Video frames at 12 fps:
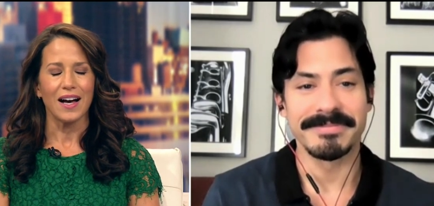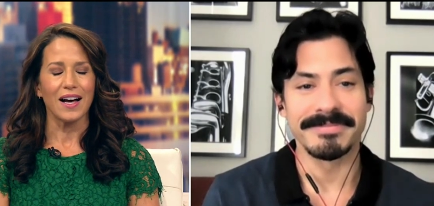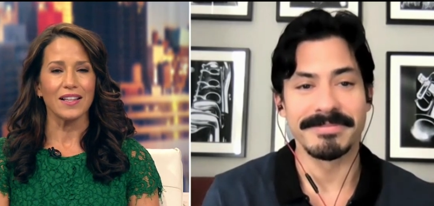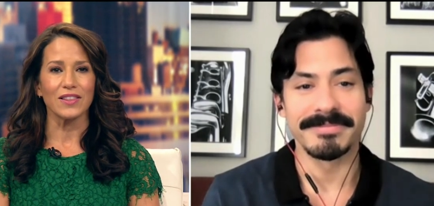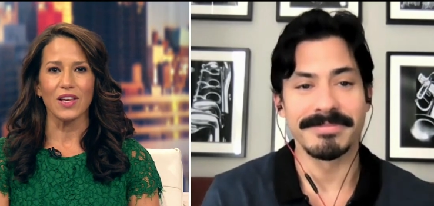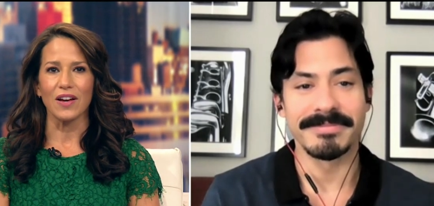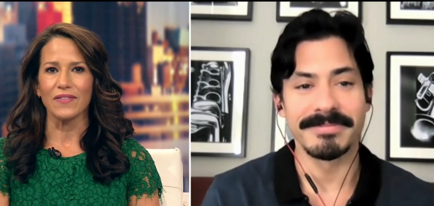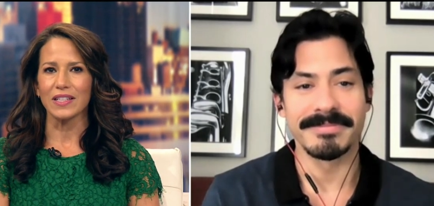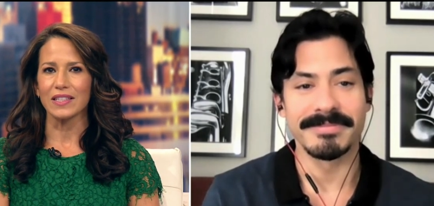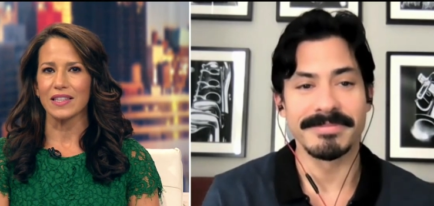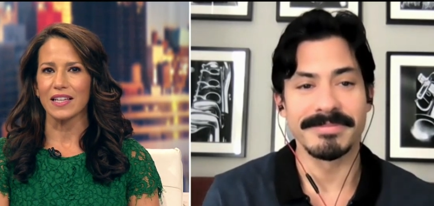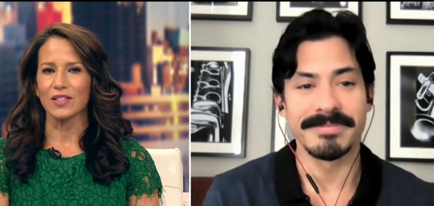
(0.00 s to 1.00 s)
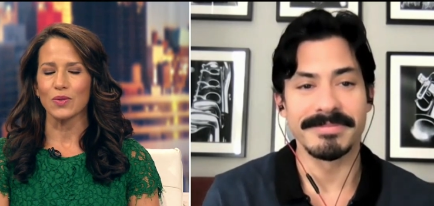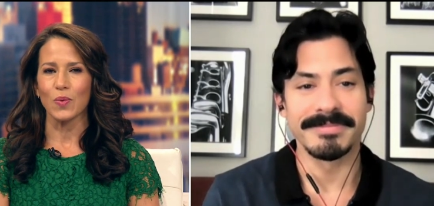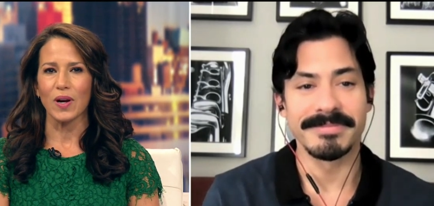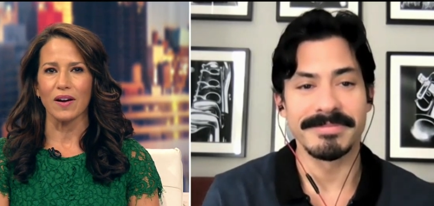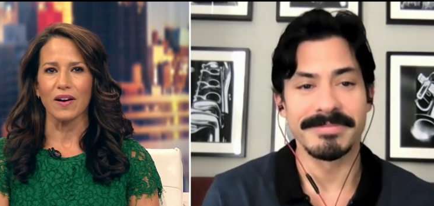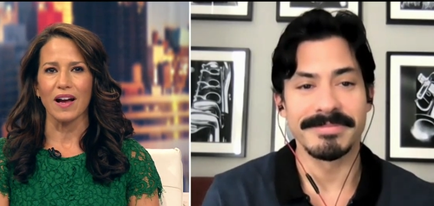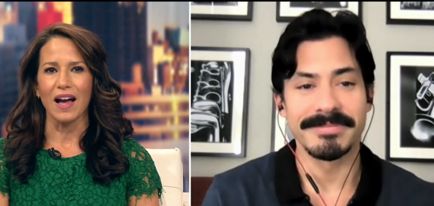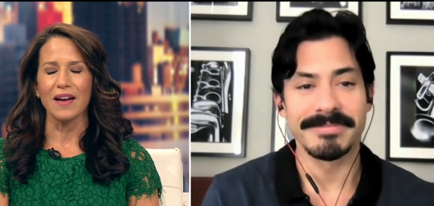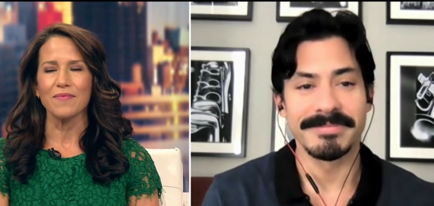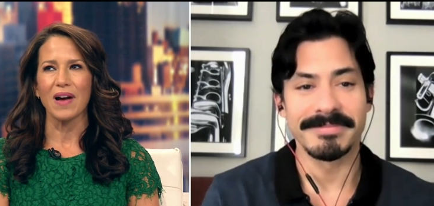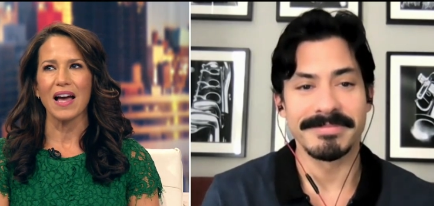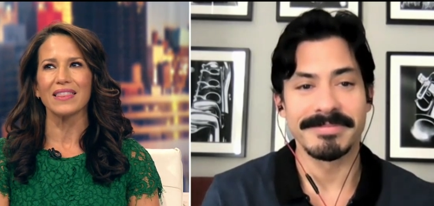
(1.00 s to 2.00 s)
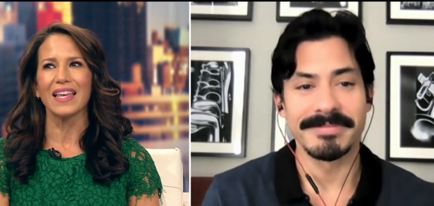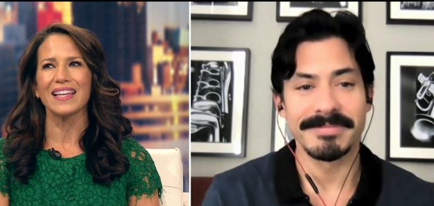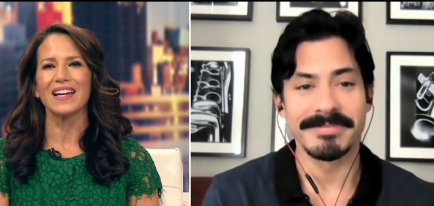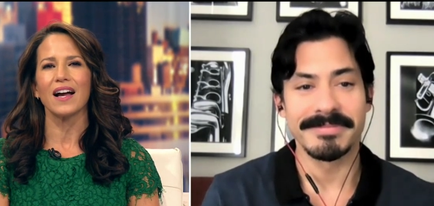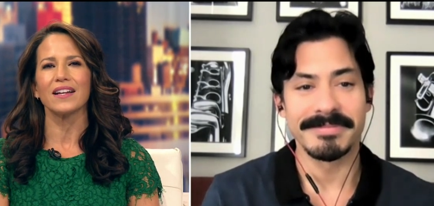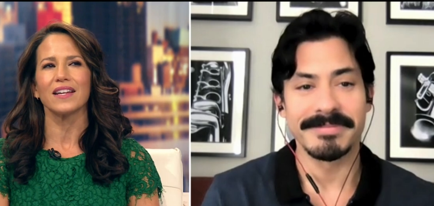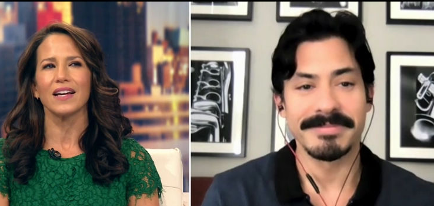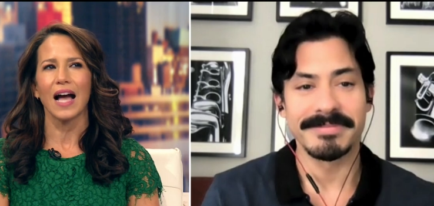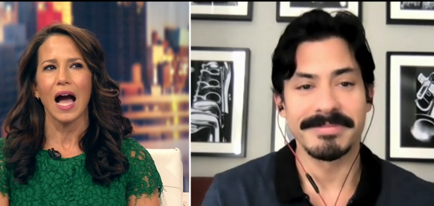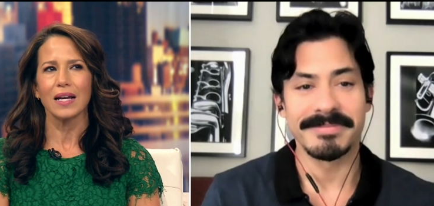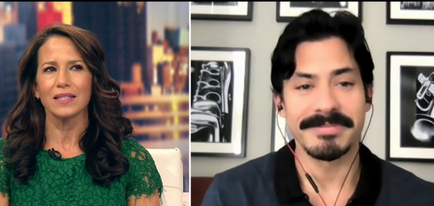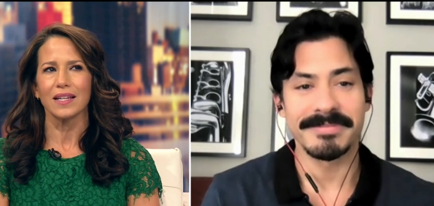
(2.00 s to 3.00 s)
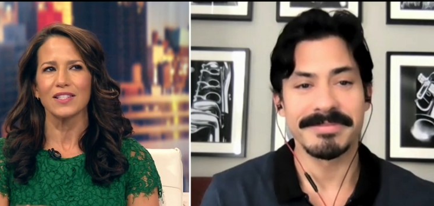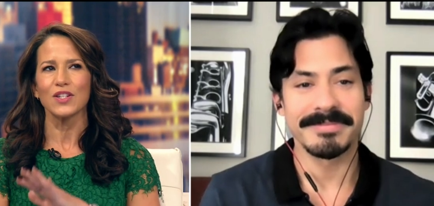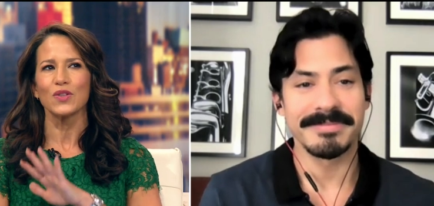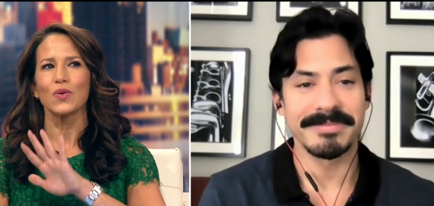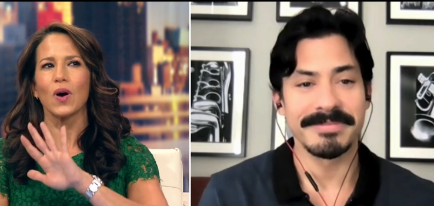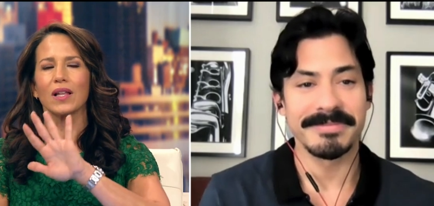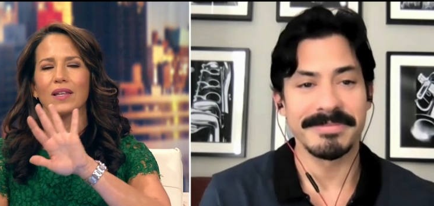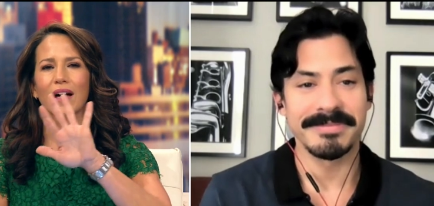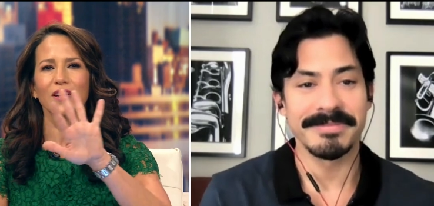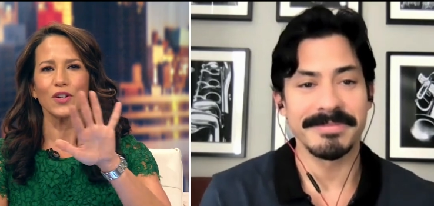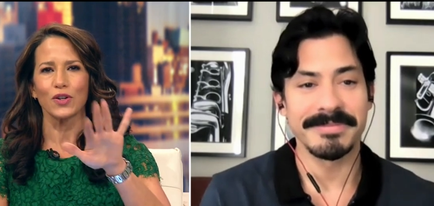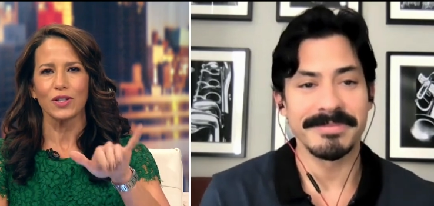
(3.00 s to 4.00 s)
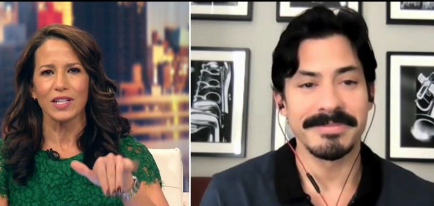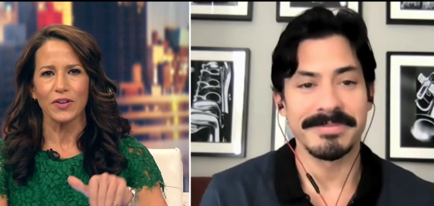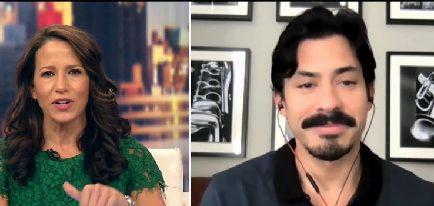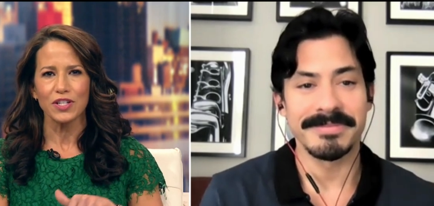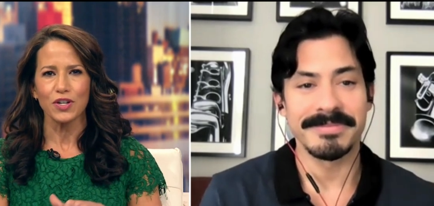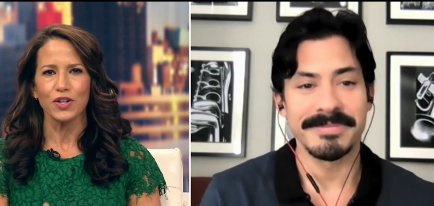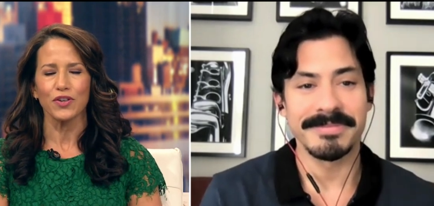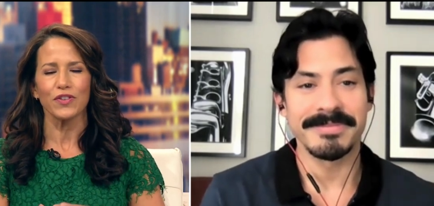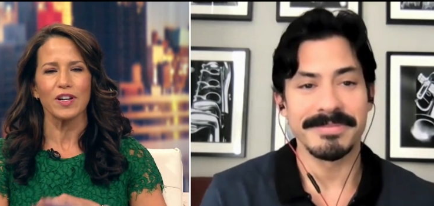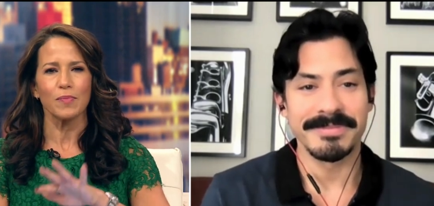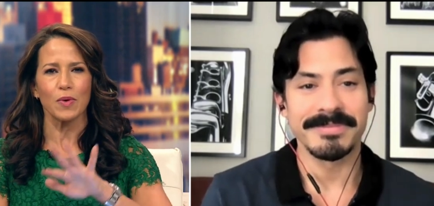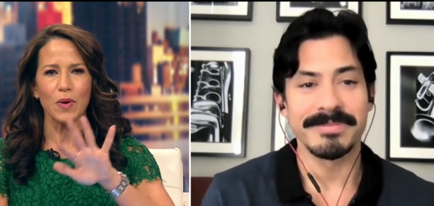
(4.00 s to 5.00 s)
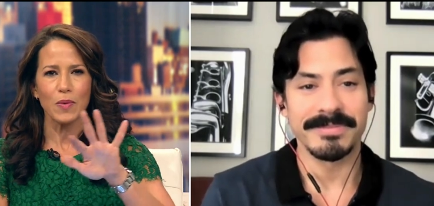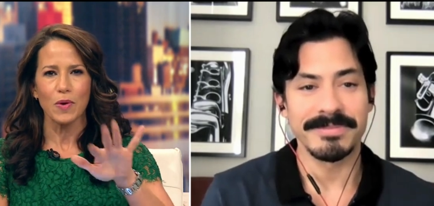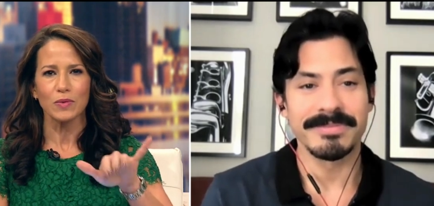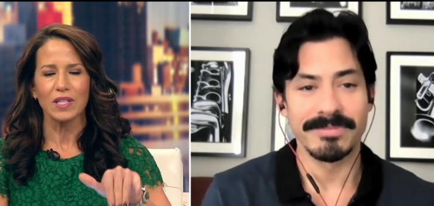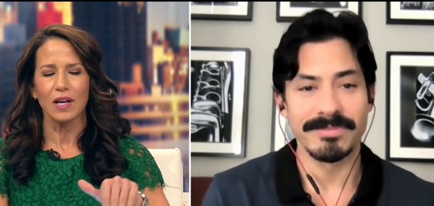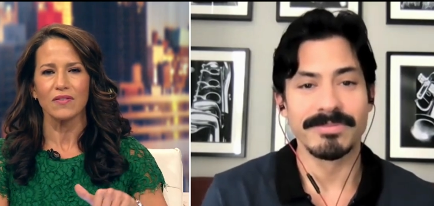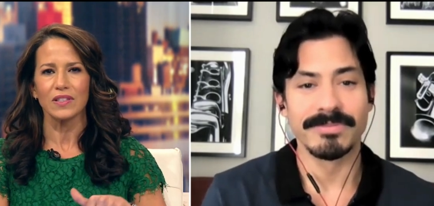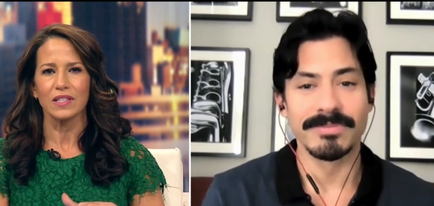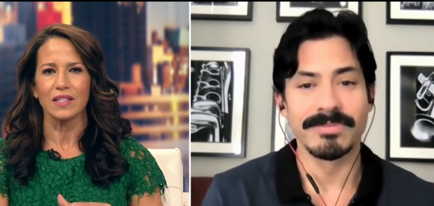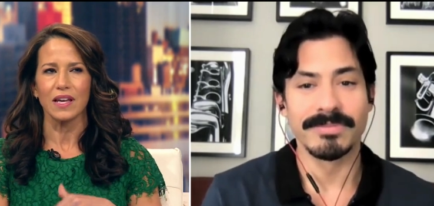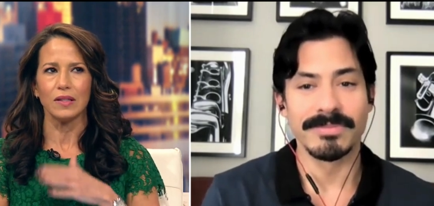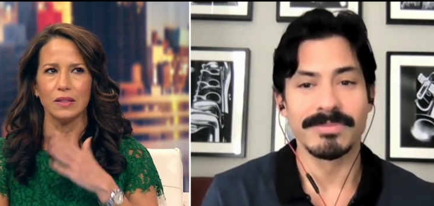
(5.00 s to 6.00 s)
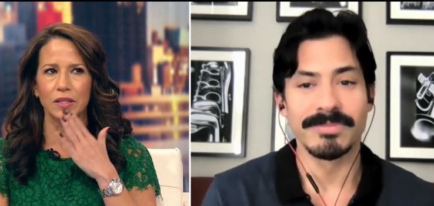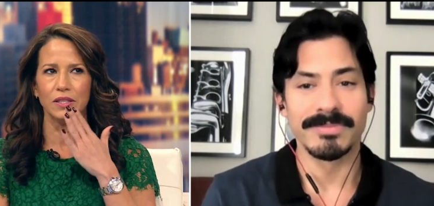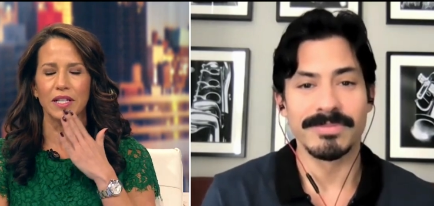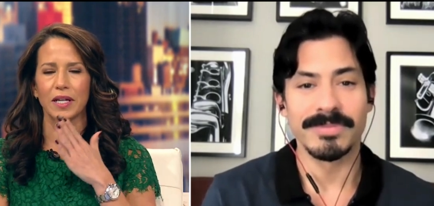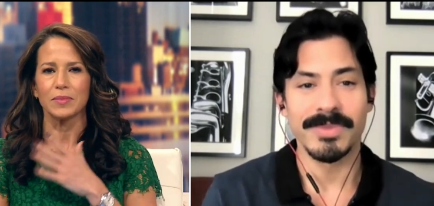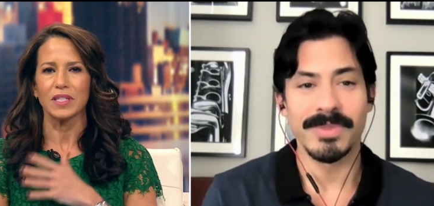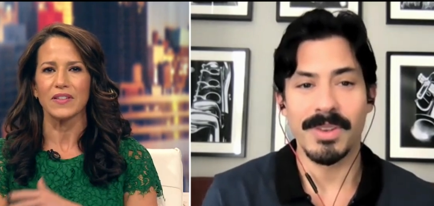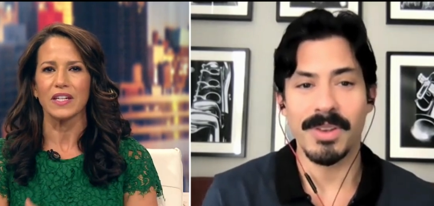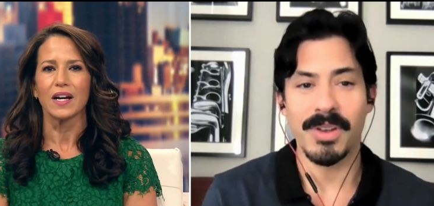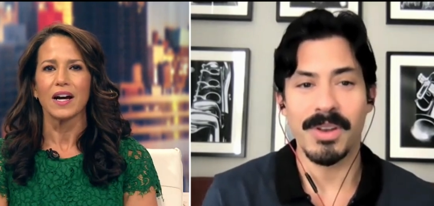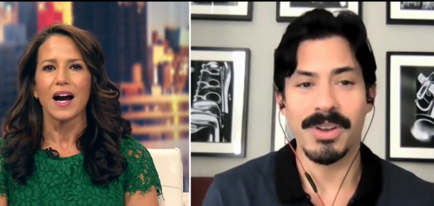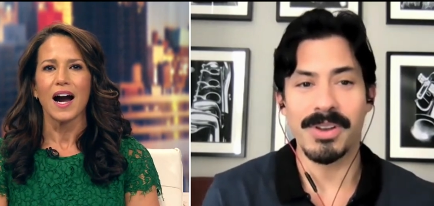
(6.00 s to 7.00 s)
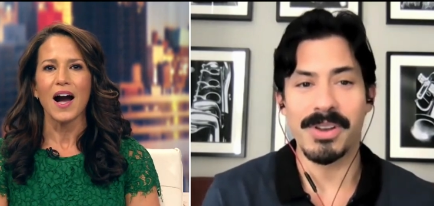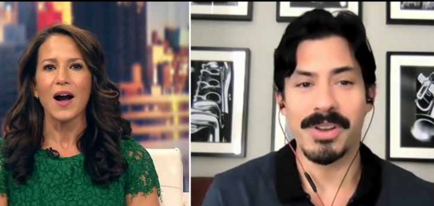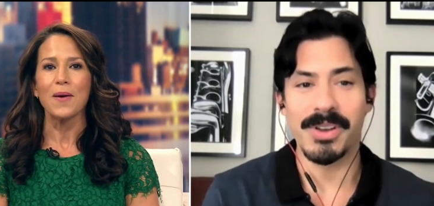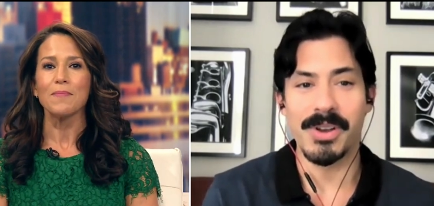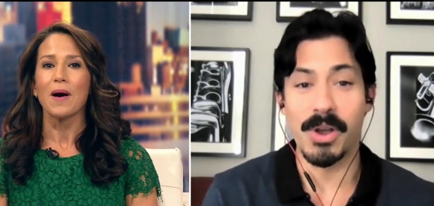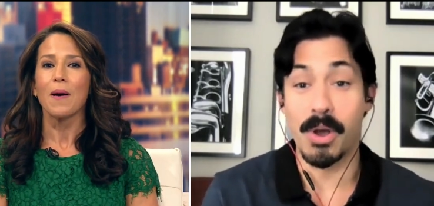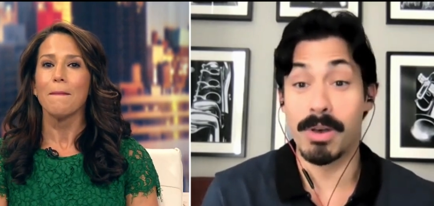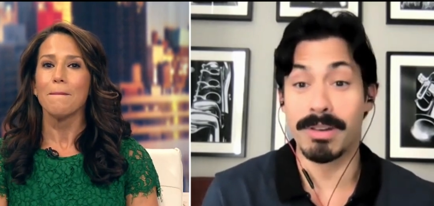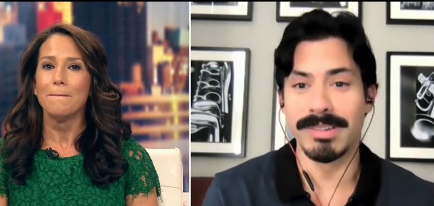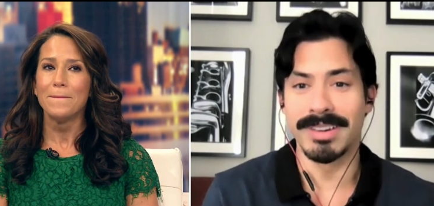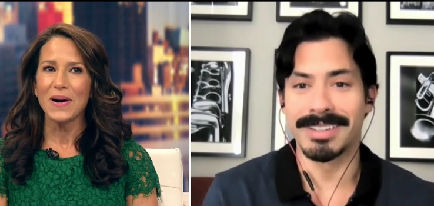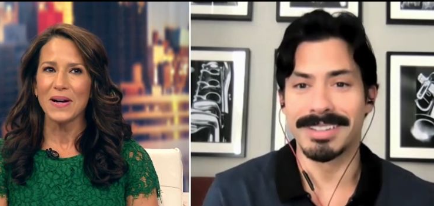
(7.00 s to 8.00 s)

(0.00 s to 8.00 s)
Speaker 1: I love it. That's where I laid eyes on you a lot earlier in your career, but we won't delve into that. MTV. So